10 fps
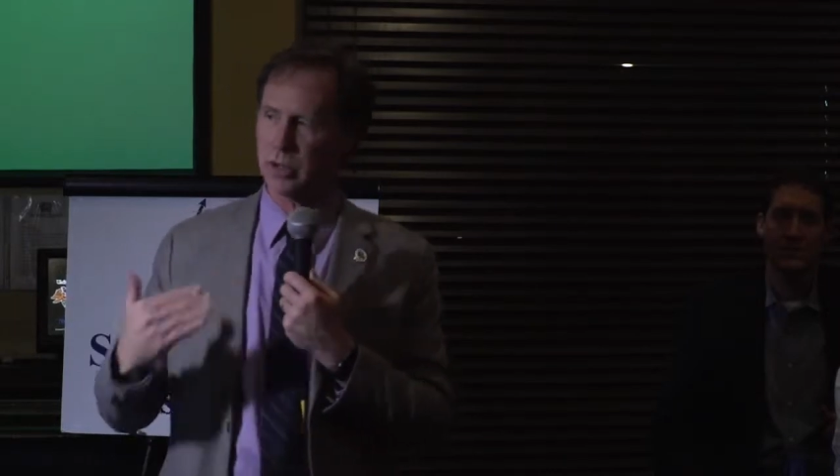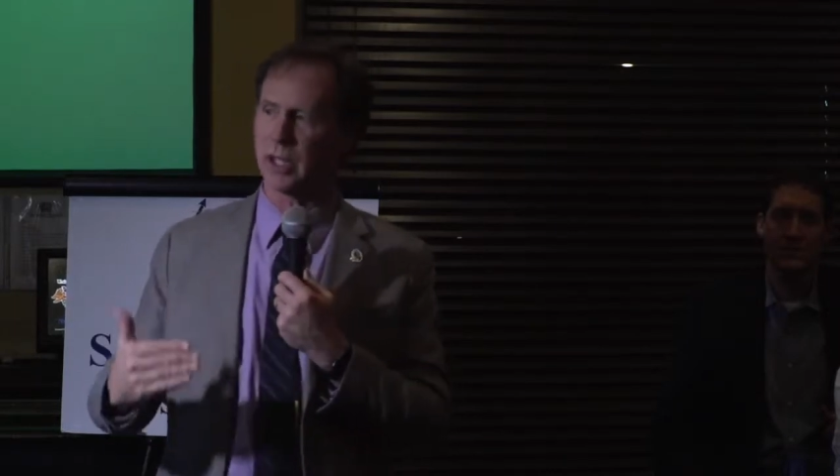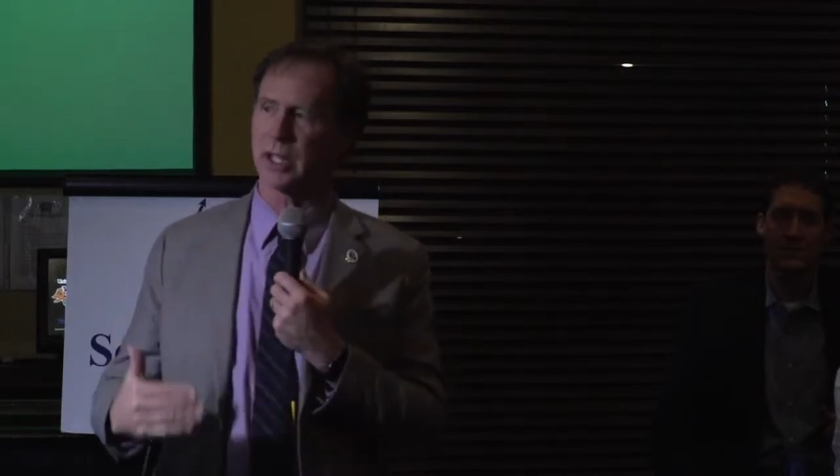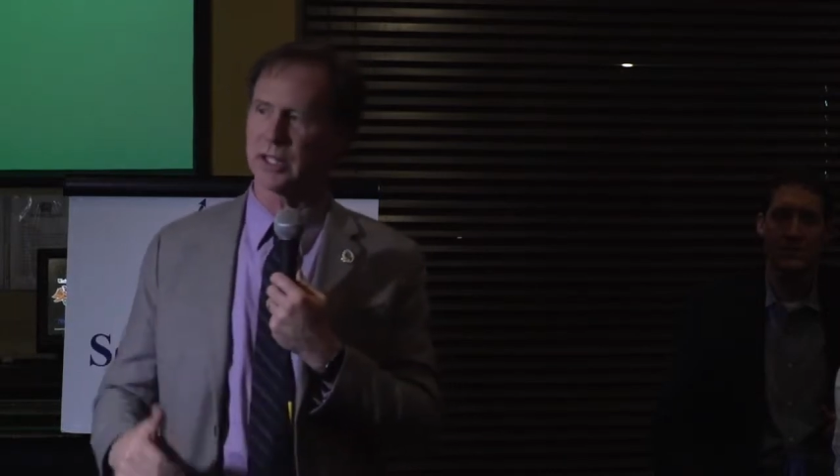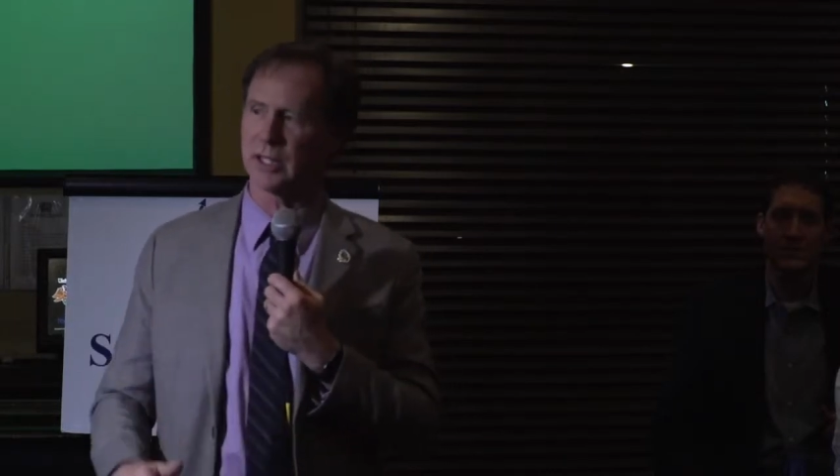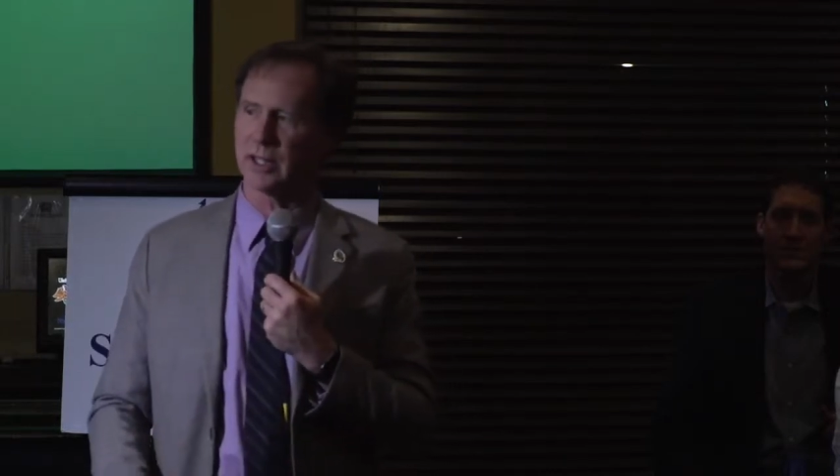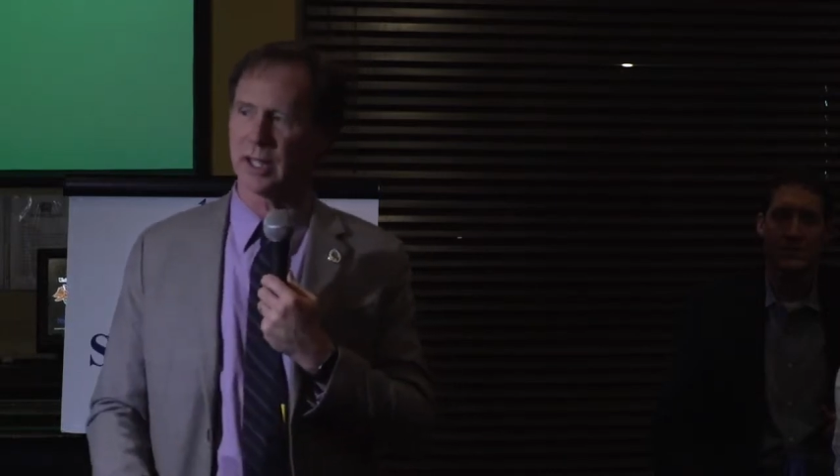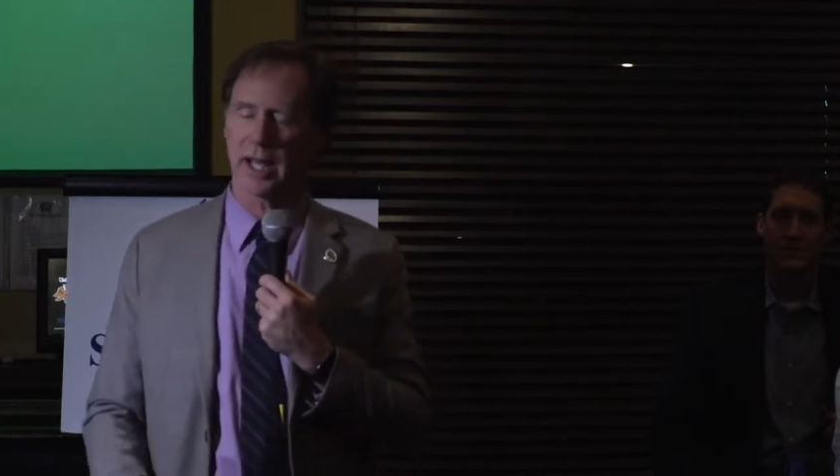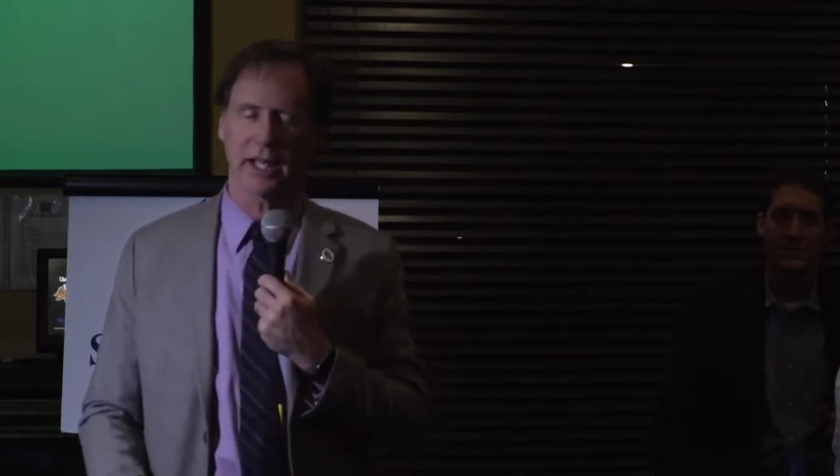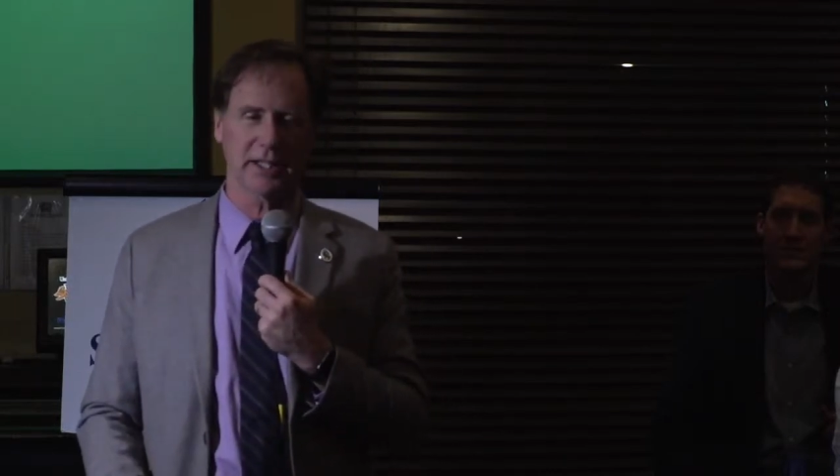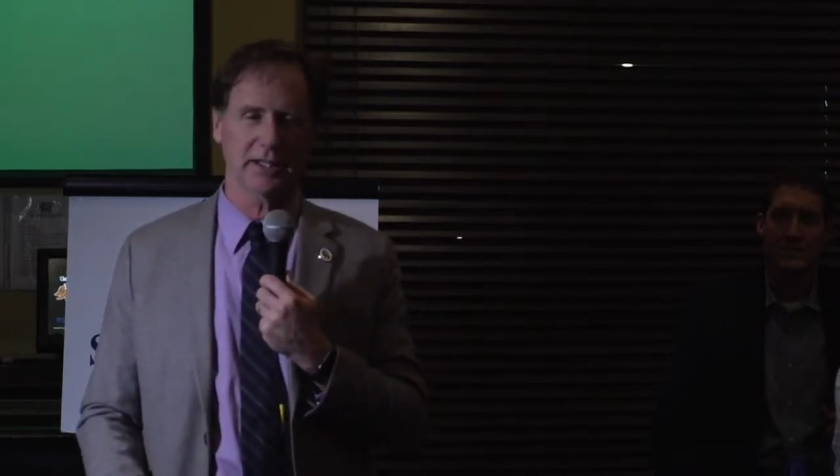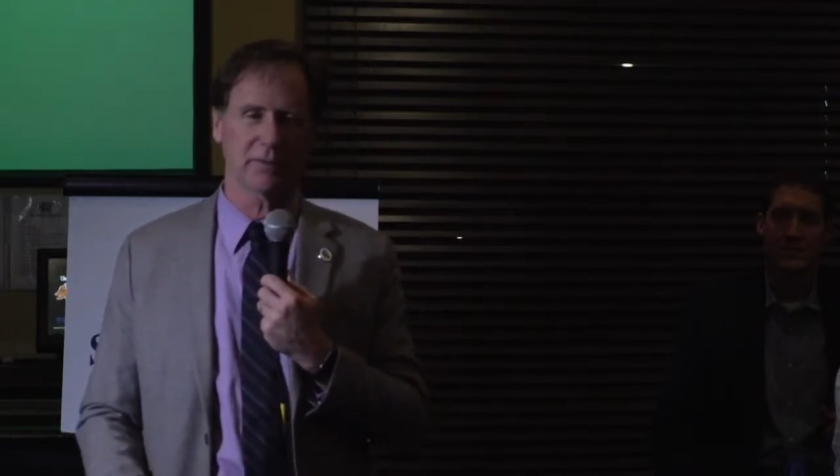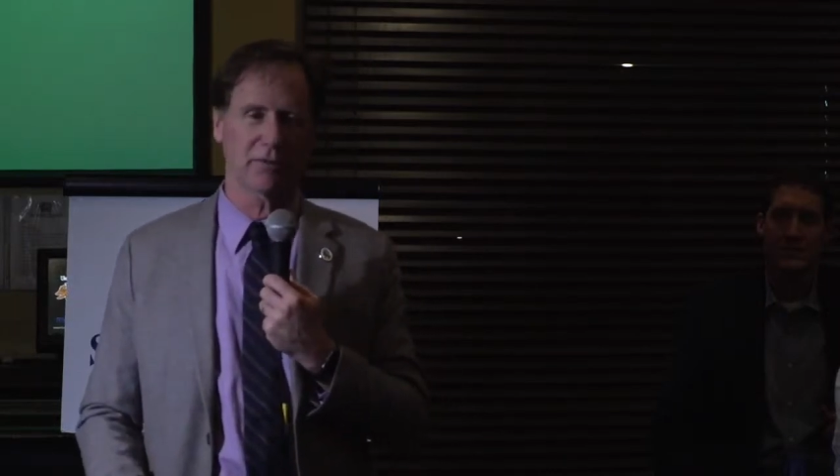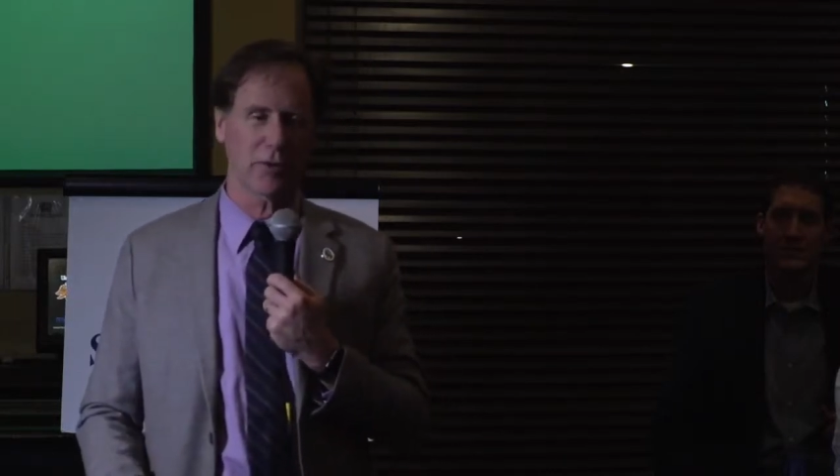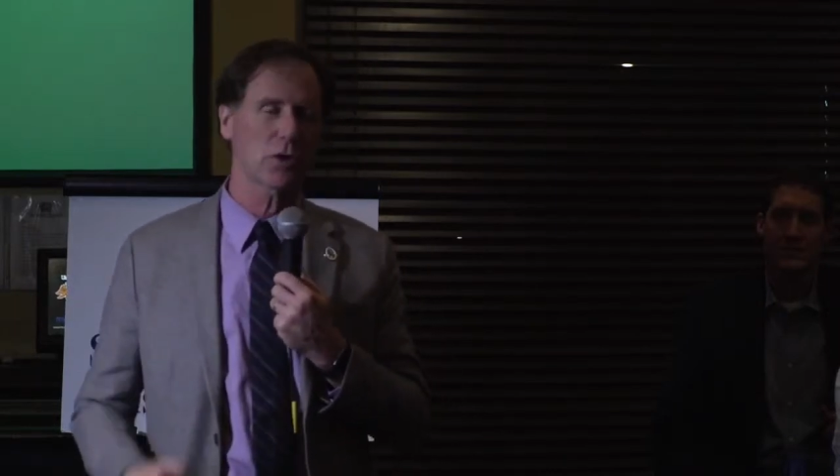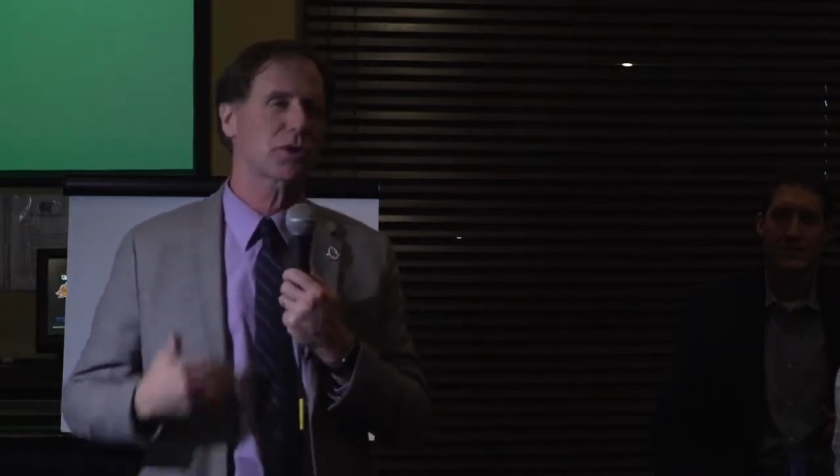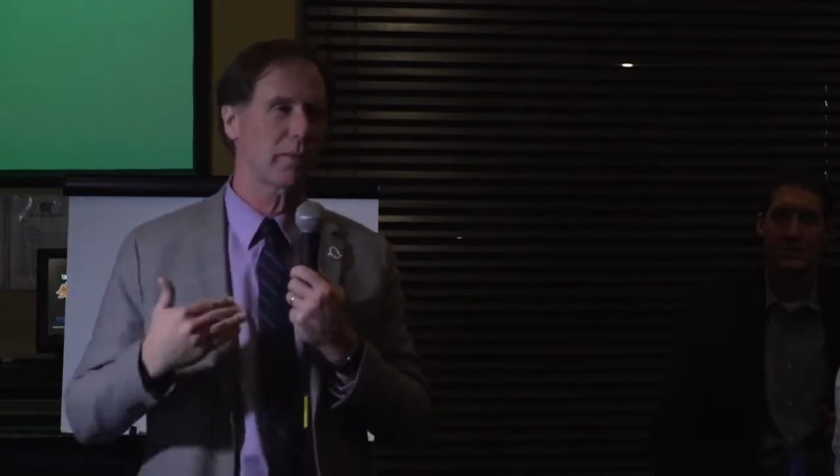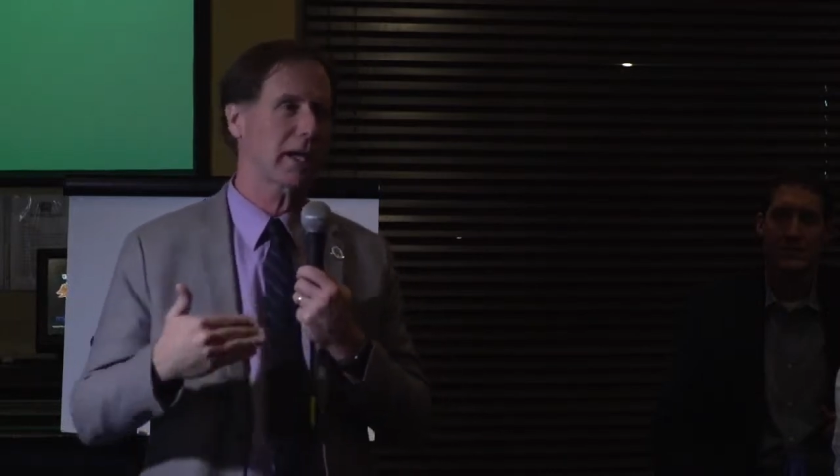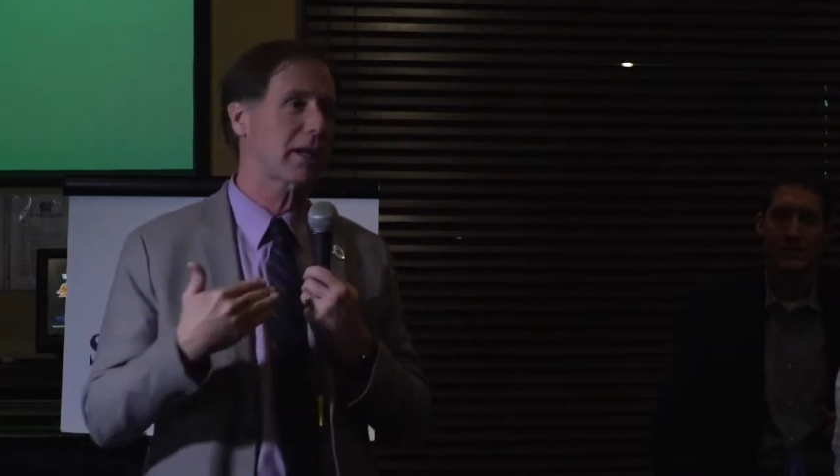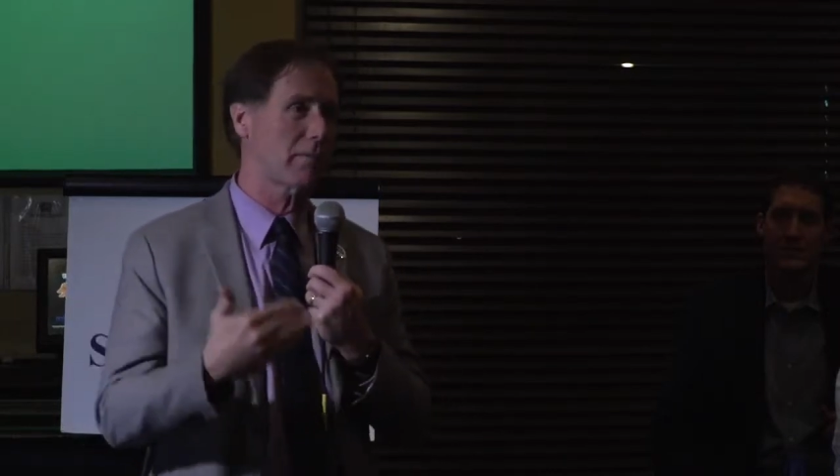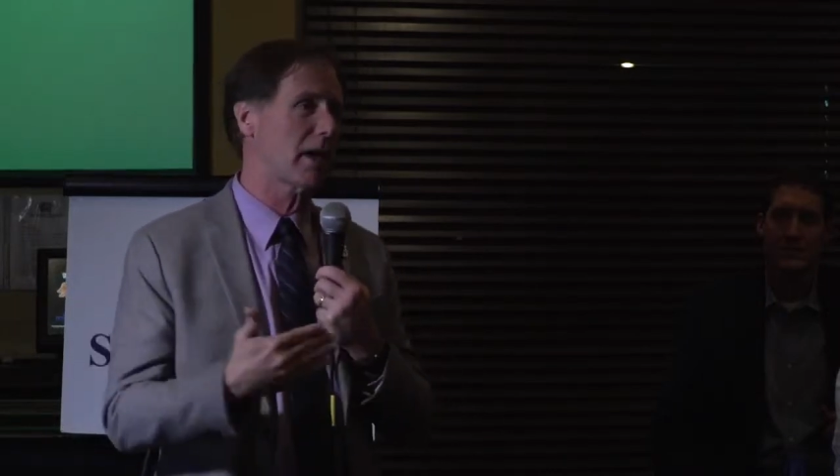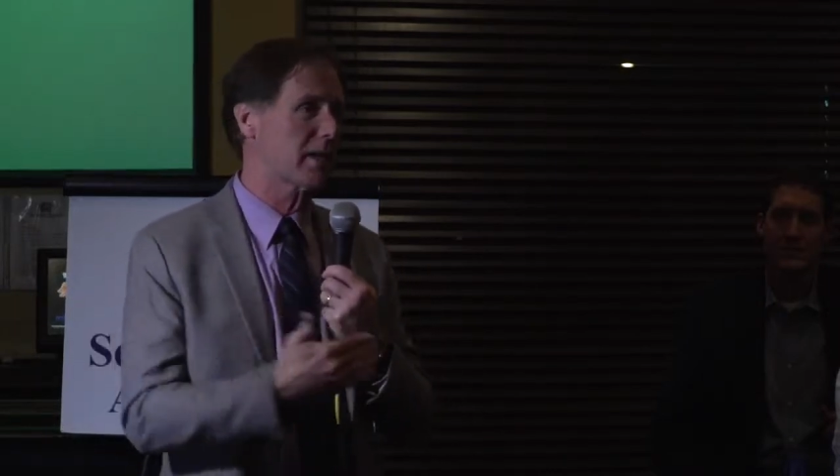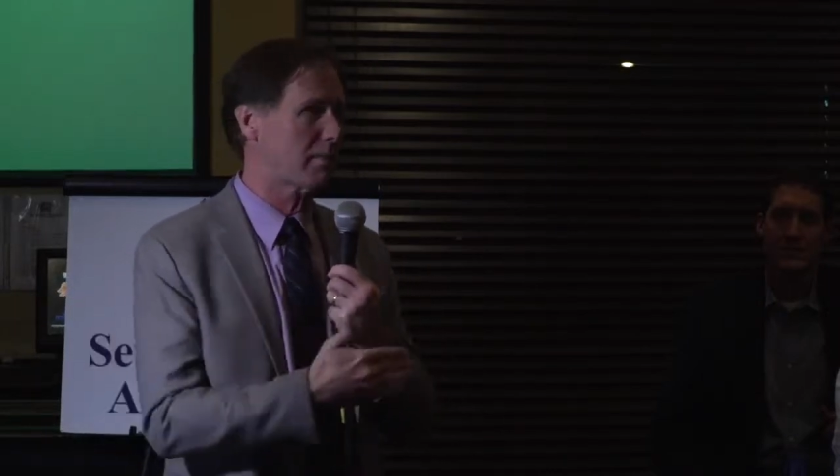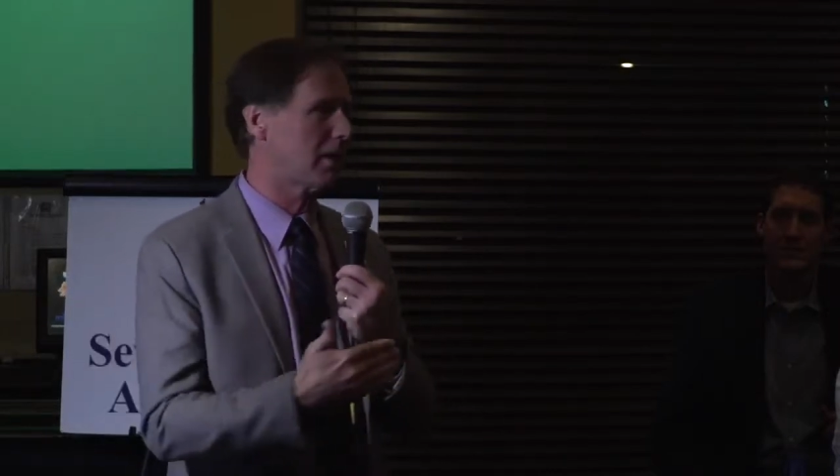that folks are making money